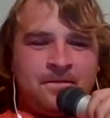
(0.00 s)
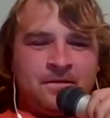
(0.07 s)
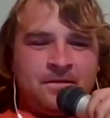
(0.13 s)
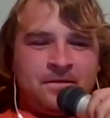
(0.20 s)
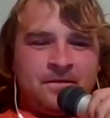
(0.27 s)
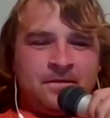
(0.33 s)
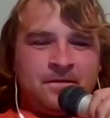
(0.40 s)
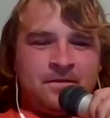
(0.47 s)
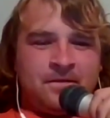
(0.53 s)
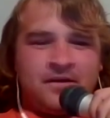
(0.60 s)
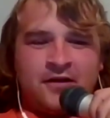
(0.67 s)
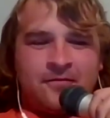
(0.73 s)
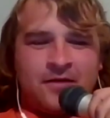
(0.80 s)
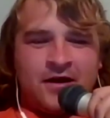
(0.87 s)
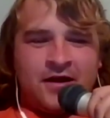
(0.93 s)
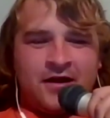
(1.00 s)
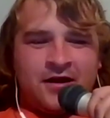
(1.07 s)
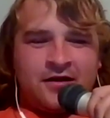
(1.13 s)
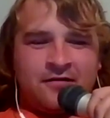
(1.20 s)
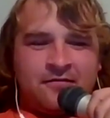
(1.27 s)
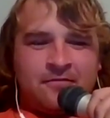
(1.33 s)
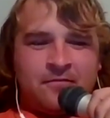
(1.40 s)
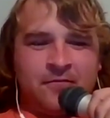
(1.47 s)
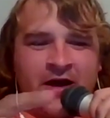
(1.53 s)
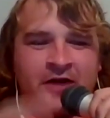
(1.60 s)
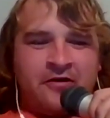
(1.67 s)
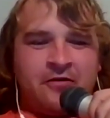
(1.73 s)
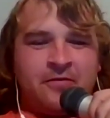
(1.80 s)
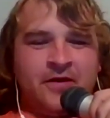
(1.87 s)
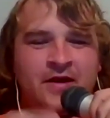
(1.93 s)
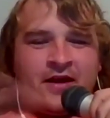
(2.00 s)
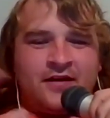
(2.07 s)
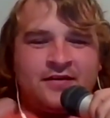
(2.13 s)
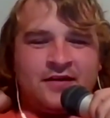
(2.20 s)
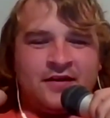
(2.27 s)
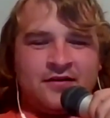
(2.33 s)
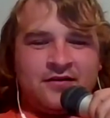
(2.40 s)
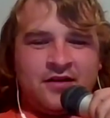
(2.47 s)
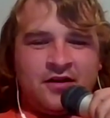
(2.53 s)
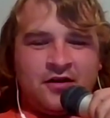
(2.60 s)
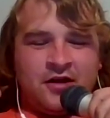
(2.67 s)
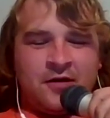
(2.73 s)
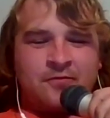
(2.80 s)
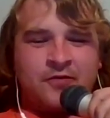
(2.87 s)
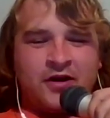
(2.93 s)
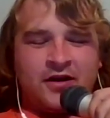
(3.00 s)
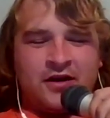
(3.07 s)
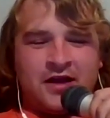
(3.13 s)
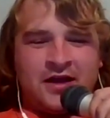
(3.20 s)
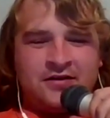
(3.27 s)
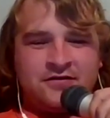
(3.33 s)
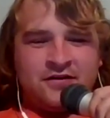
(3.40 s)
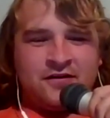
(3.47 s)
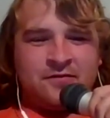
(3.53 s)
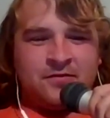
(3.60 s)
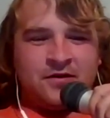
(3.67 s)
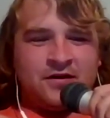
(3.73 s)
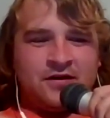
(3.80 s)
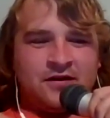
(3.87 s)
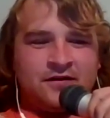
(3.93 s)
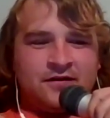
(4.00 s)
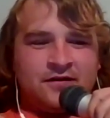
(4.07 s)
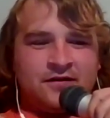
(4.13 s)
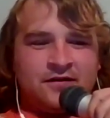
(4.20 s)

the lithium ion battery packs and their upgraded engines, because